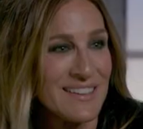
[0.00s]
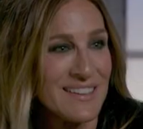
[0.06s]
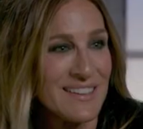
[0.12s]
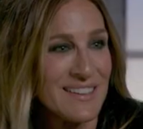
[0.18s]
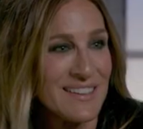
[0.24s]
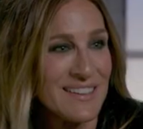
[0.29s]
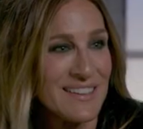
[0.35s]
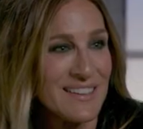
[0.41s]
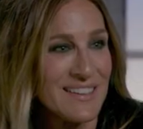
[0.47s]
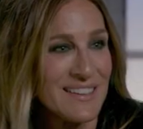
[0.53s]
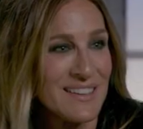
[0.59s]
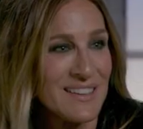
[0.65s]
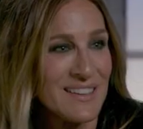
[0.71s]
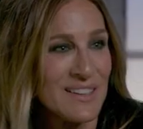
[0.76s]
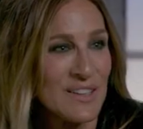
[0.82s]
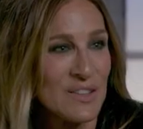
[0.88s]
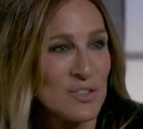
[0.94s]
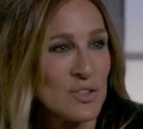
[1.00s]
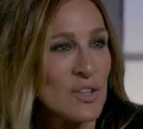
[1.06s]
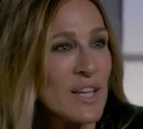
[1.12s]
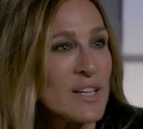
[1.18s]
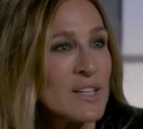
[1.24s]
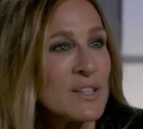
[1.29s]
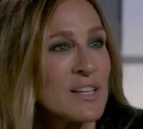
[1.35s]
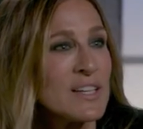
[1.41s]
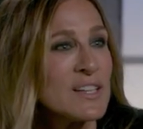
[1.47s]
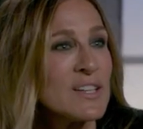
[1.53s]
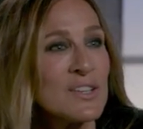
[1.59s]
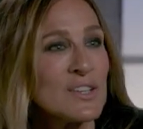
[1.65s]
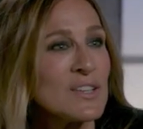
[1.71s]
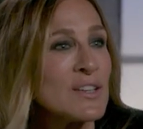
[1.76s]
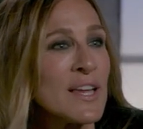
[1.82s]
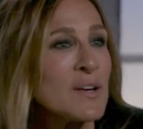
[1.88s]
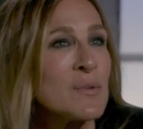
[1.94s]
yeah. he uh, so like can you he
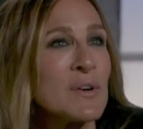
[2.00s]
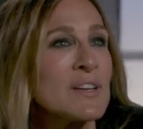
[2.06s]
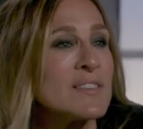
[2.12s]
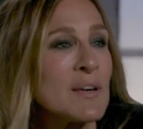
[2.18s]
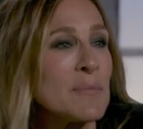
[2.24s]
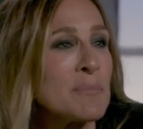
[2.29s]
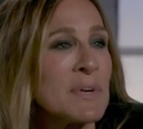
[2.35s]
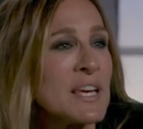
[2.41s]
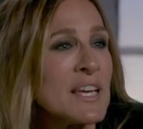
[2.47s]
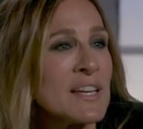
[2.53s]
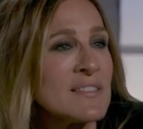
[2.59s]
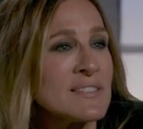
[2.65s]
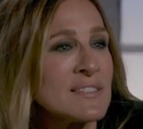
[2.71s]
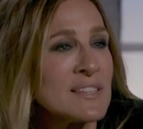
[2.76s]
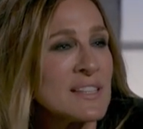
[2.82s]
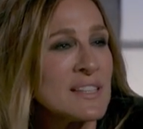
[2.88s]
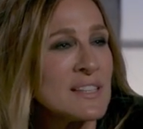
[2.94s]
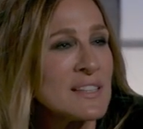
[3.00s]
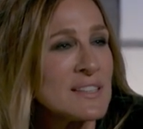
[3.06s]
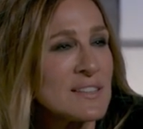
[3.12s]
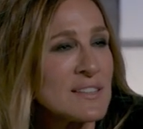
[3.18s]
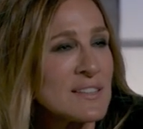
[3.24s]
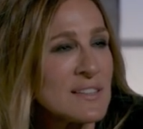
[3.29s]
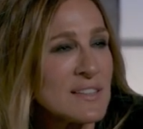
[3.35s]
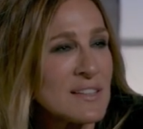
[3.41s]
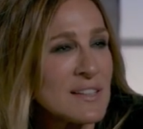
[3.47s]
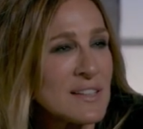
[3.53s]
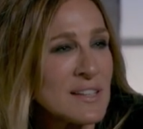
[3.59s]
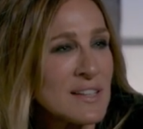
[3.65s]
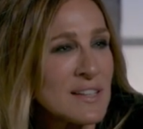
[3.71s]
just, also like, doesn't does like mean? you know is what he, he, does he doesn't